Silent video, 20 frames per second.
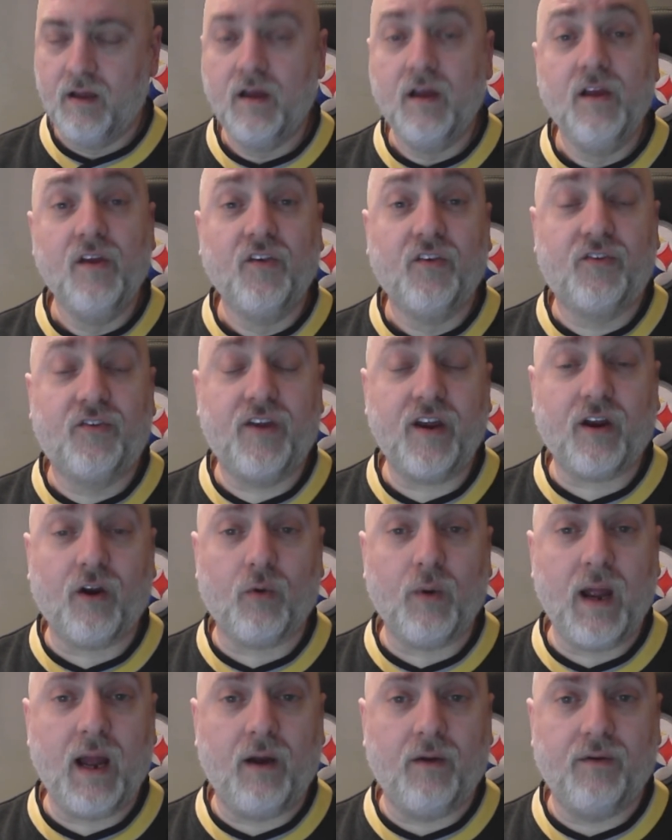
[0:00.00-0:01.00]
Stick
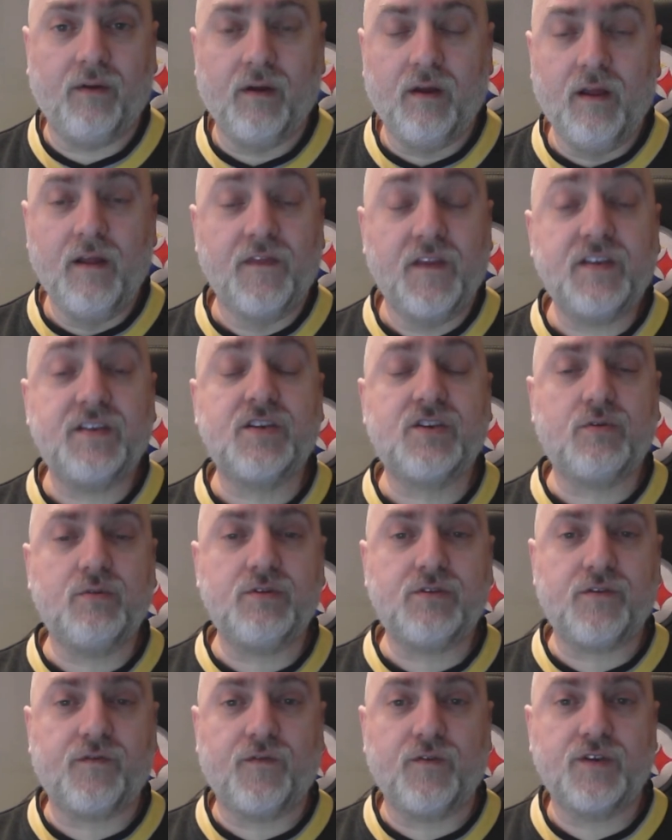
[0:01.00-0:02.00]
around. This is
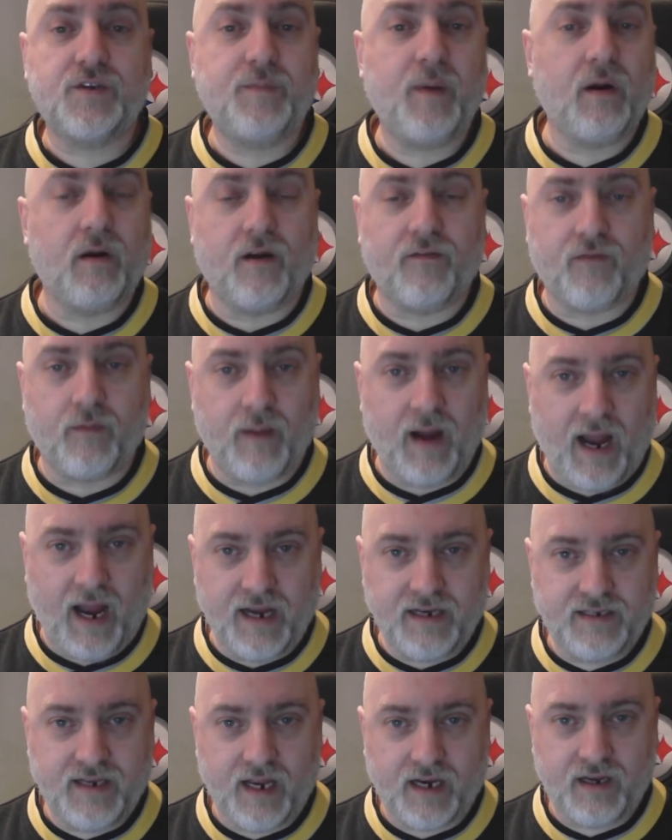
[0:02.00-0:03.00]
Christopher Spera from
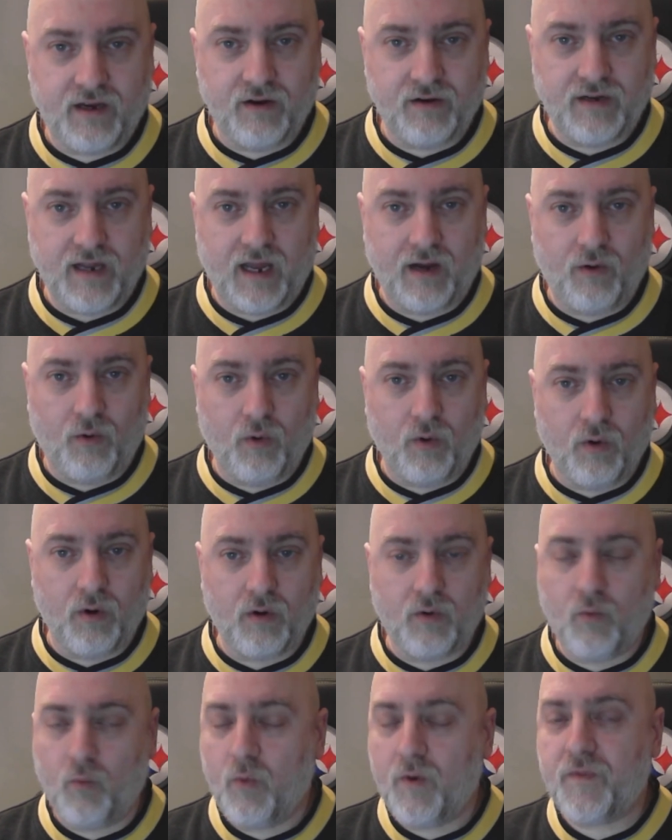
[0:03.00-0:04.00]
itechgear.org
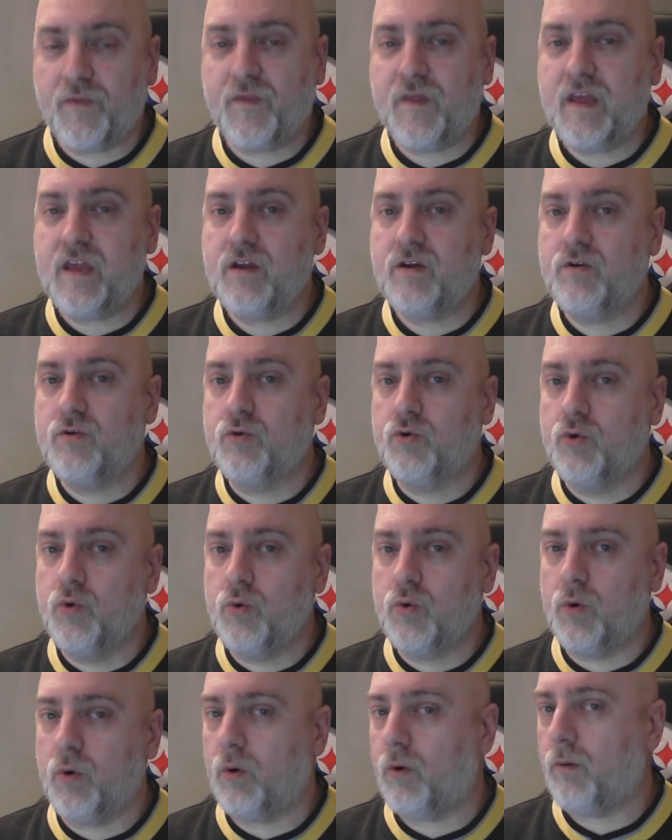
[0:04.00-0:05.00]
with the
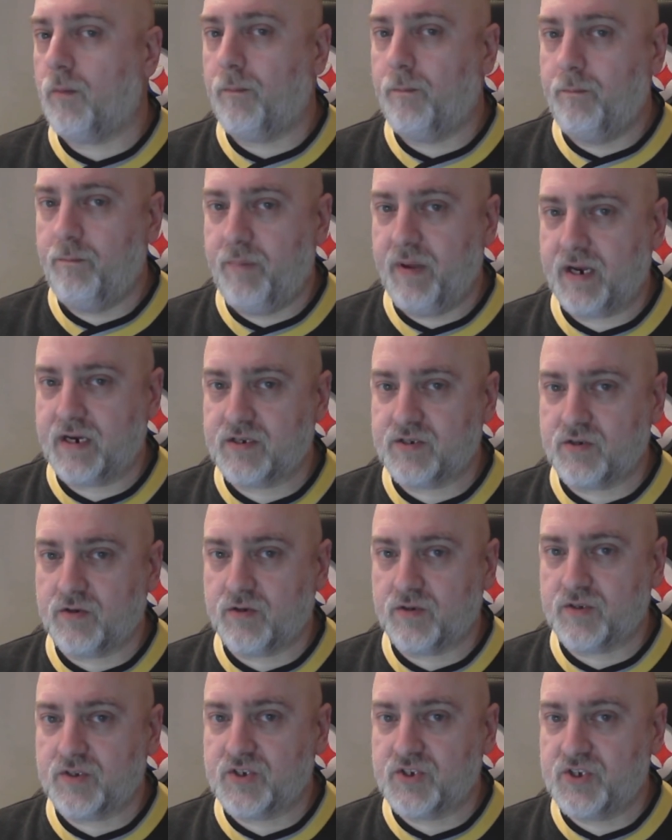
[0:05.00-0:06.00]
Google
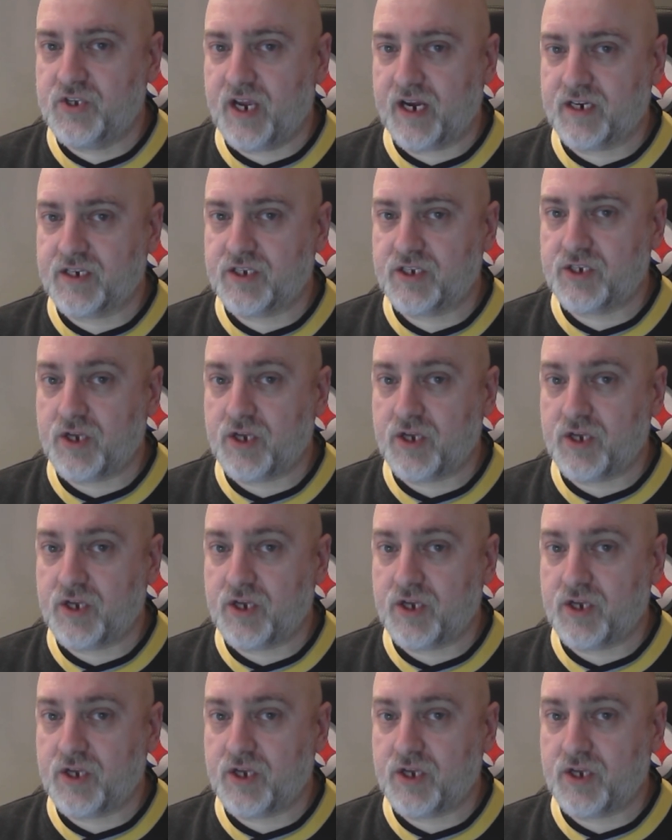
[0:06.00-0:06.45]
Pixel 6